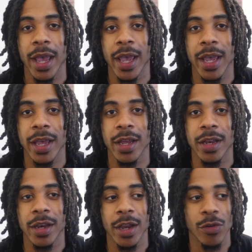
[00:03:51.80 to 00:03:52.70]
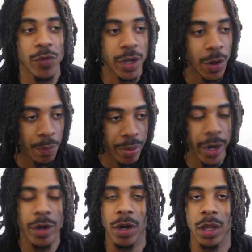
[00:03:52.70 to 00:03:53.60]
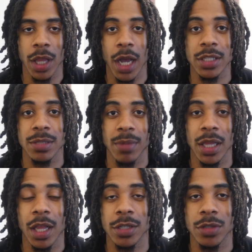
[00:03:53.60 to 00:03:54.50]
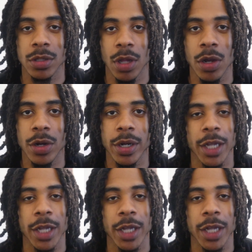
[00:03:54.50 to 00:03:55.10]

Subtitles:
and if we compared our locks and my locks are longer,